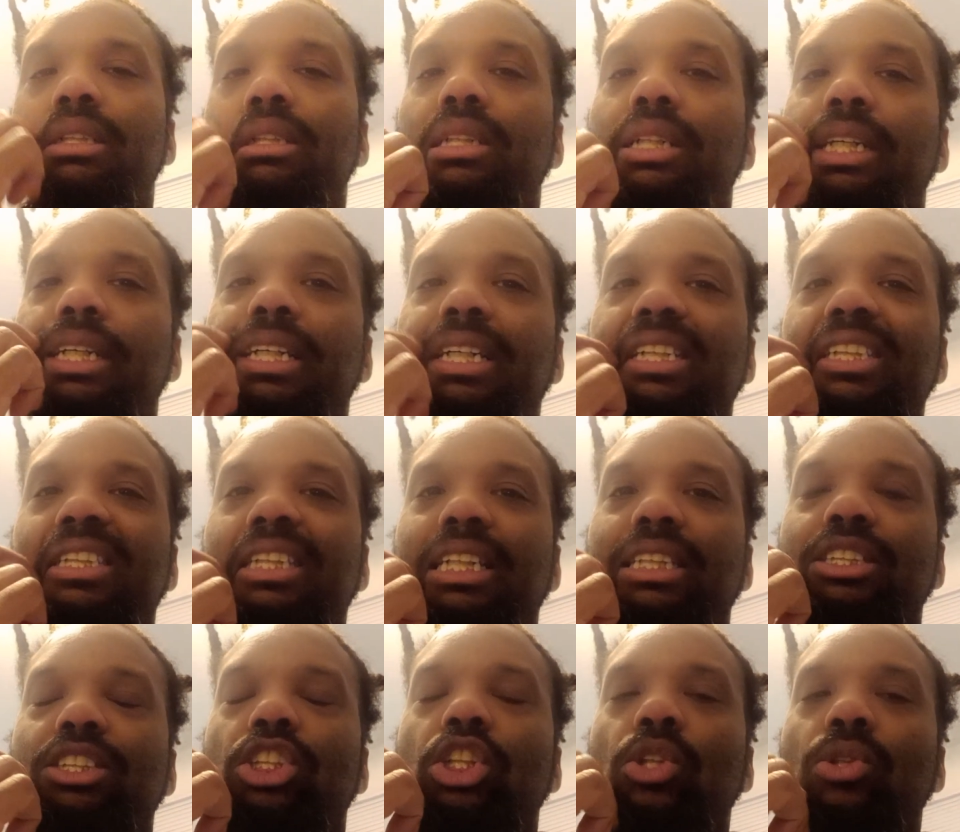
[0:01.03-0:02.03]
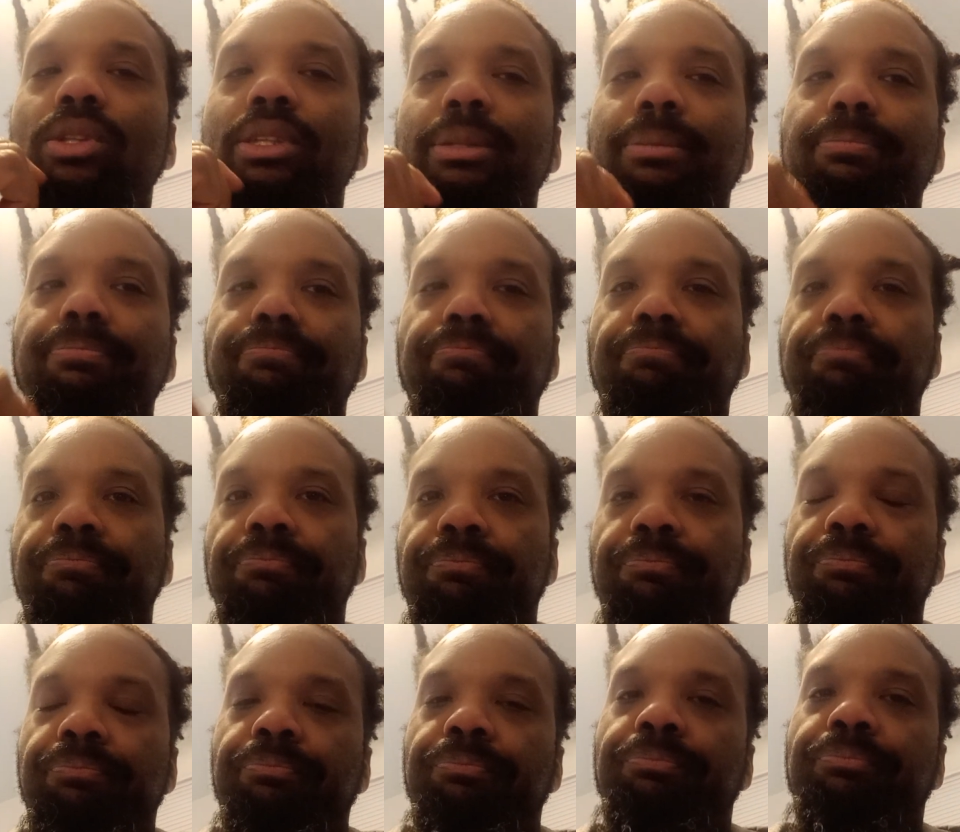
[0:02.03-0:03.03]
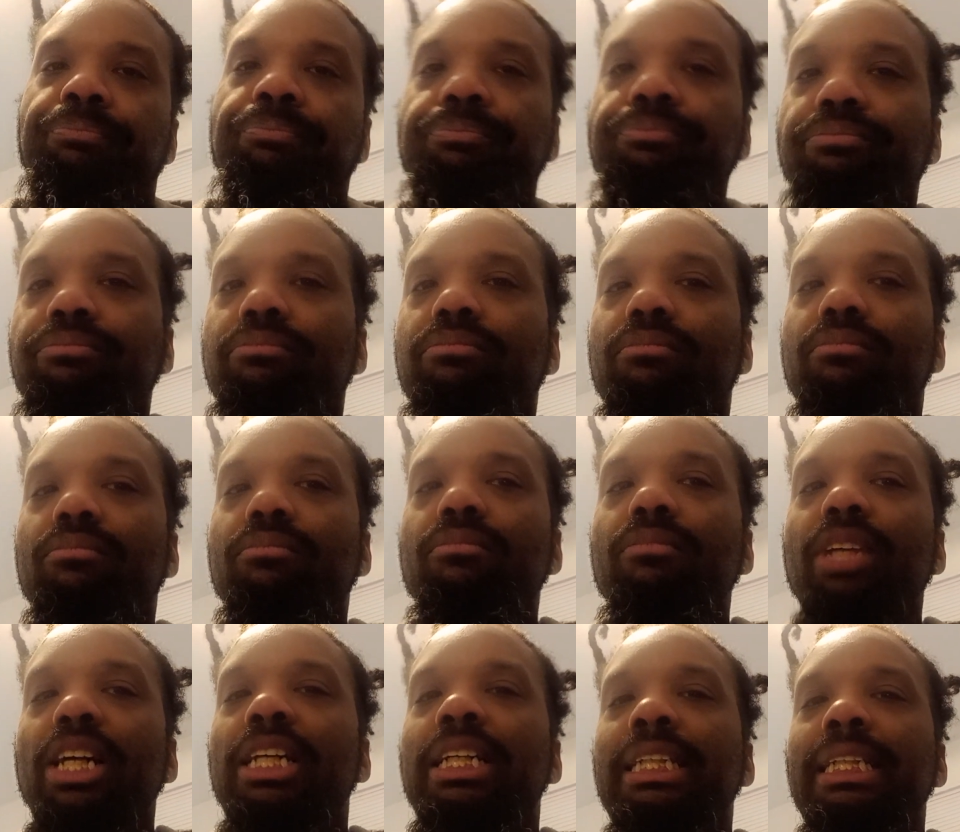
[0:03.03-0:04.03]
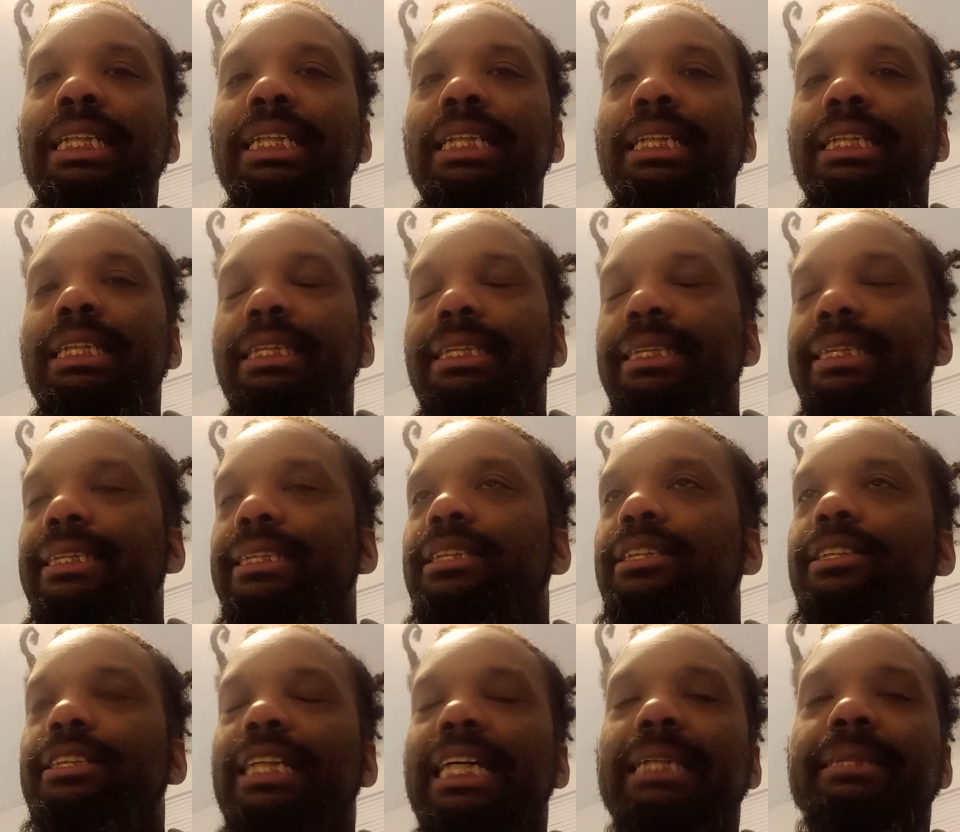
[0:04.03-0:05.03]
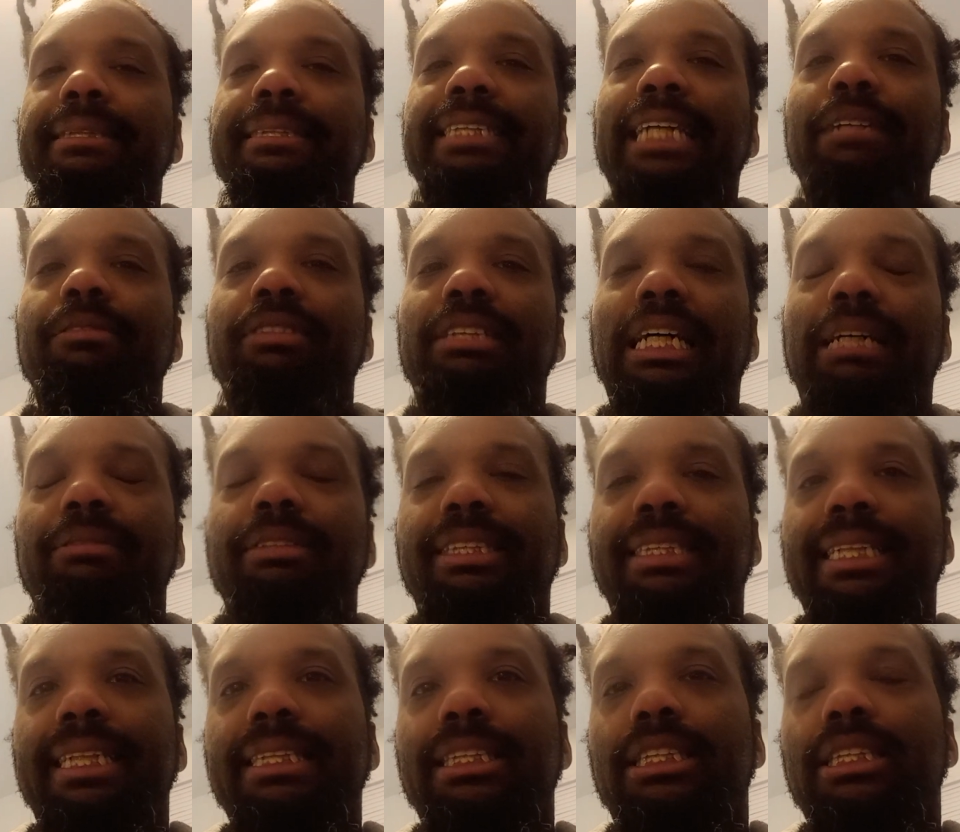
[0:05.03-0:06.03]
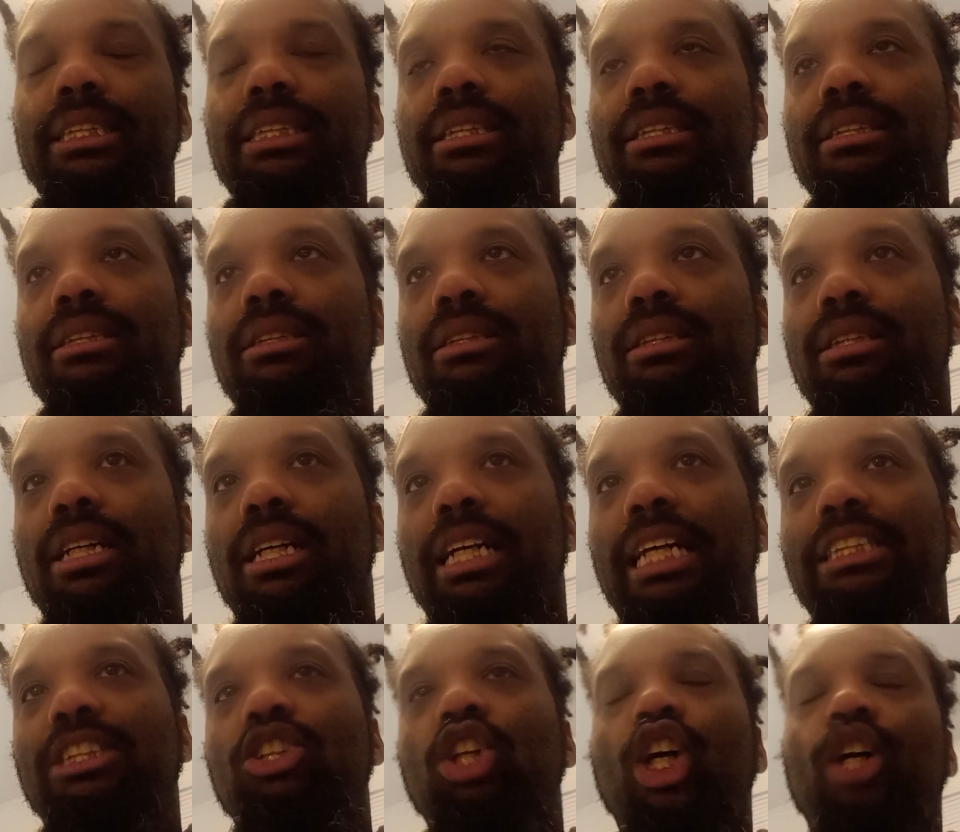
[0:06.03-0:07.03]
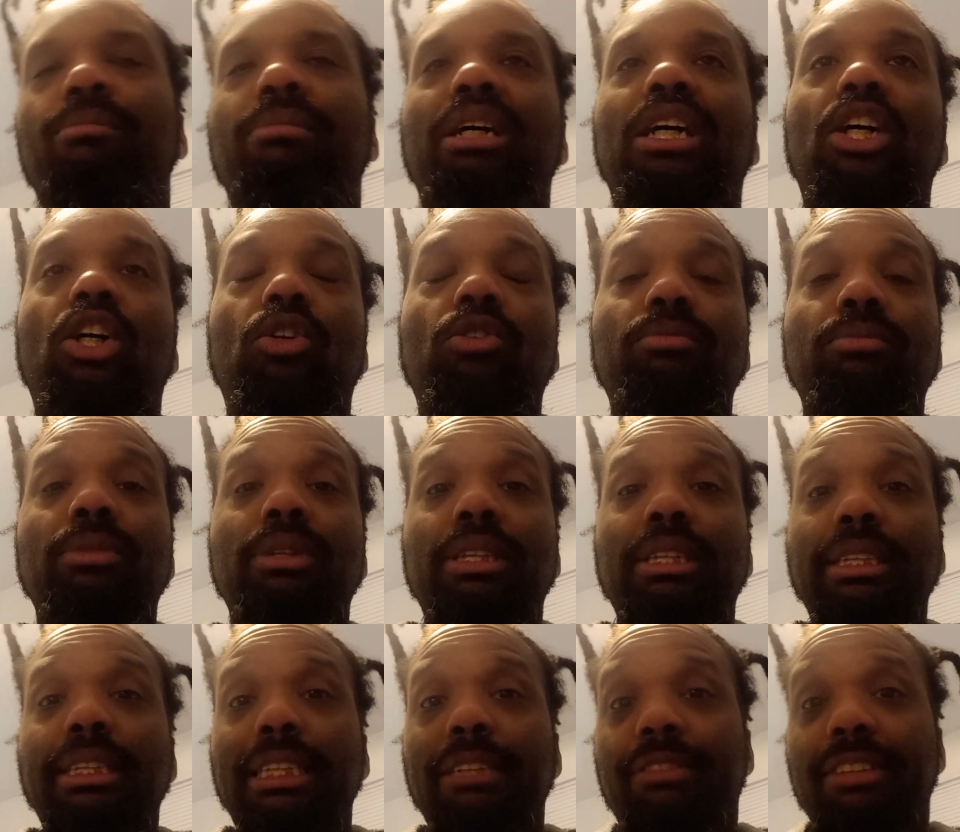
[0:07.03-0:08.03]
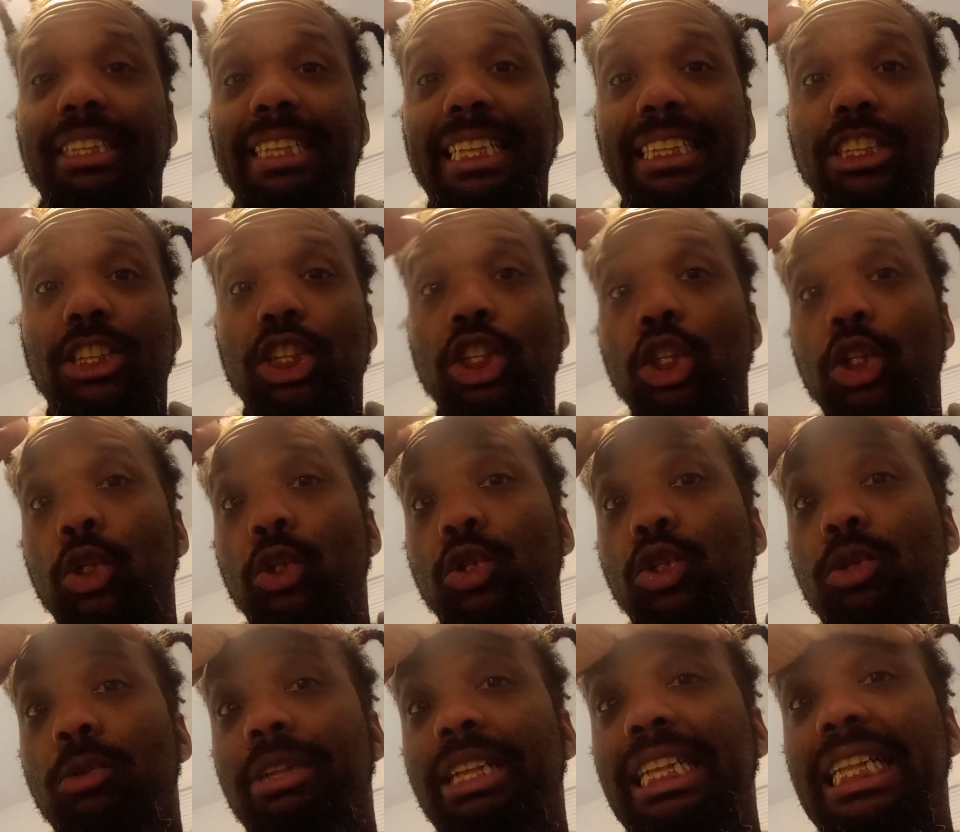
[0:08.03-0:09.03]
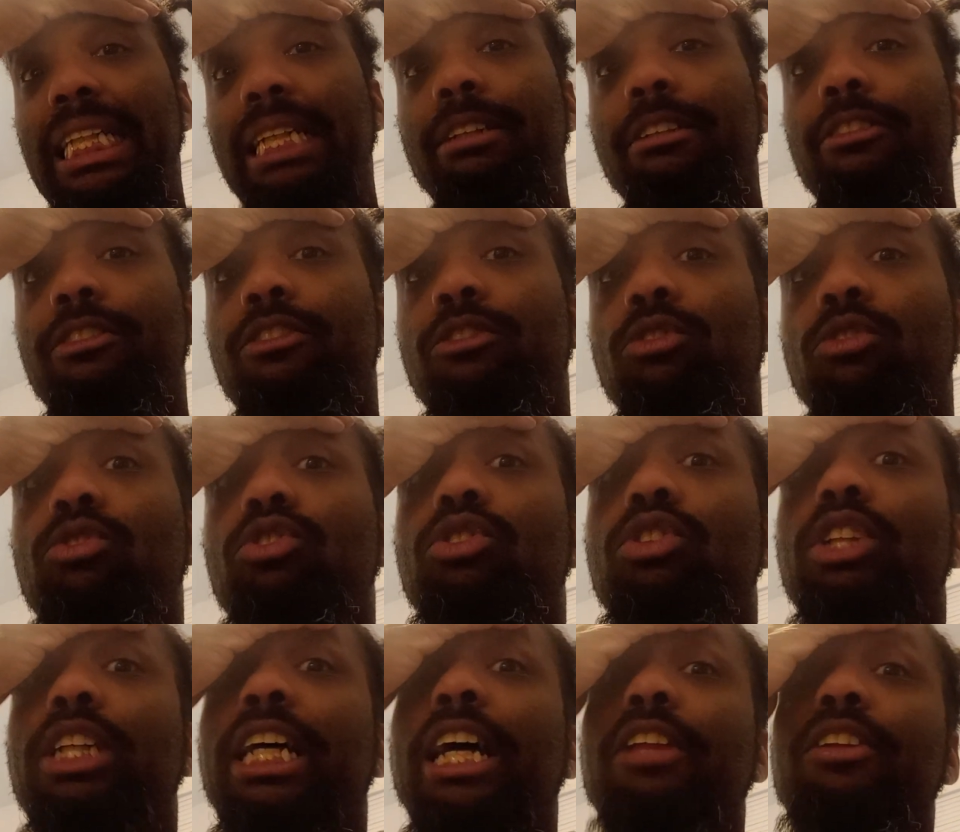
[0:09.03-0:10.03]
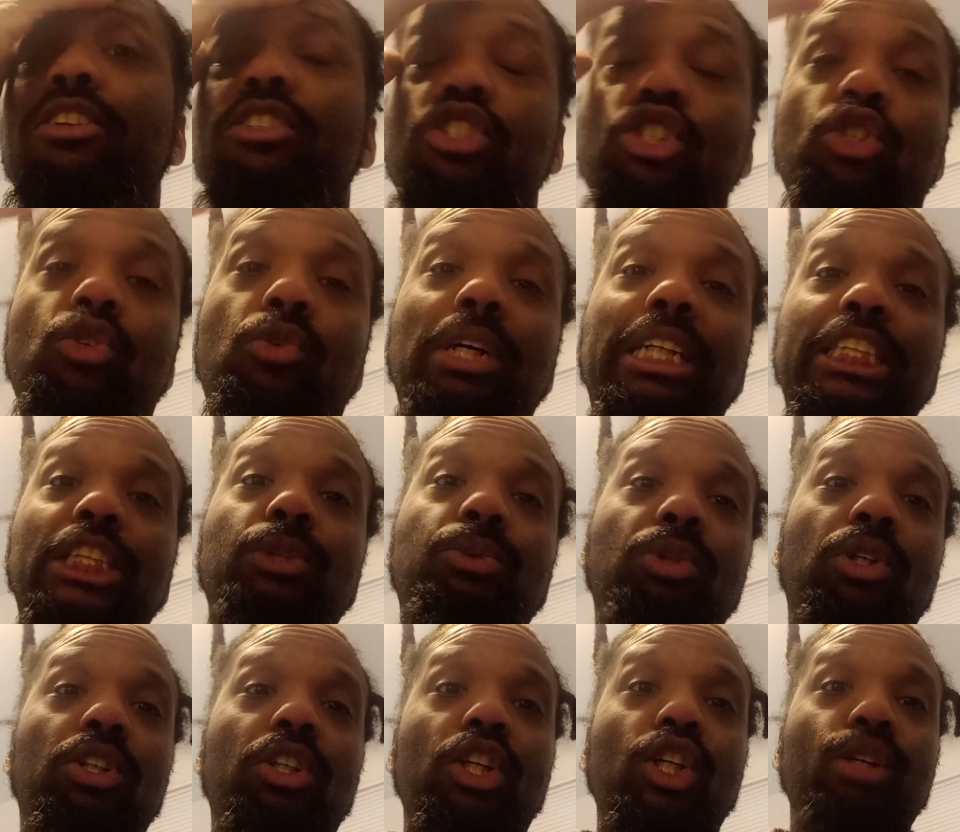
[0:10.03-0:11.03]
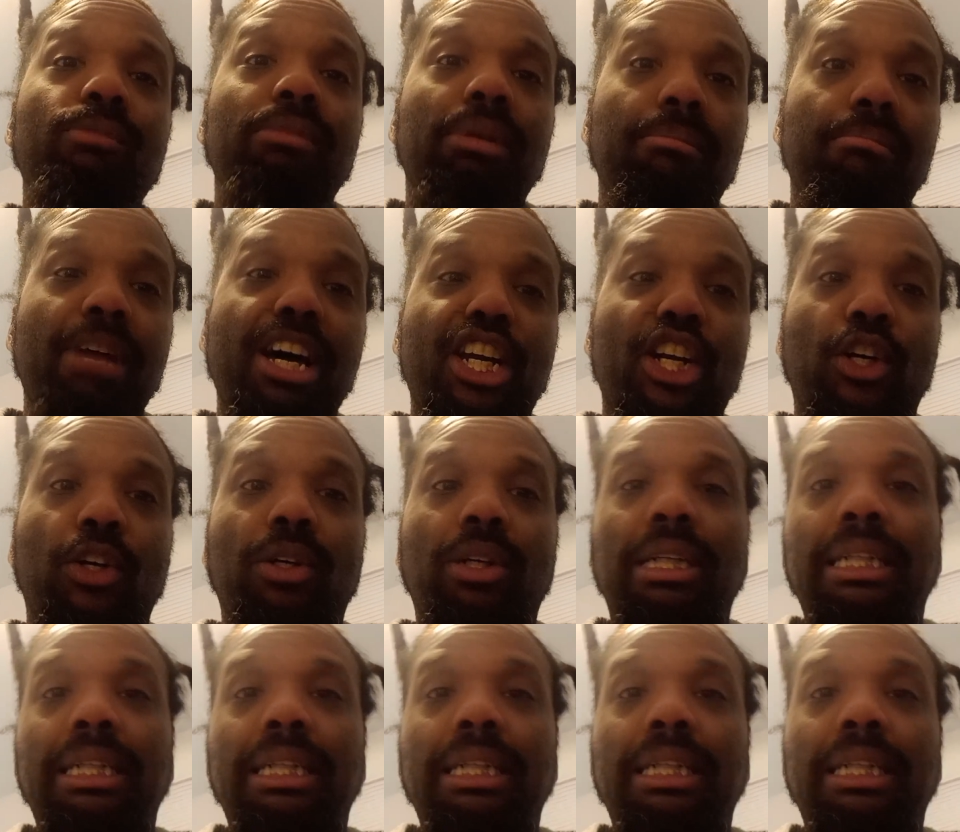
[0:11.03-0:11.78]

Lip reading: Hey, how you guys doing? This is James. Let's have the conversation. I like to talk about different things in the news so we can live together in this crazy world a little bit better.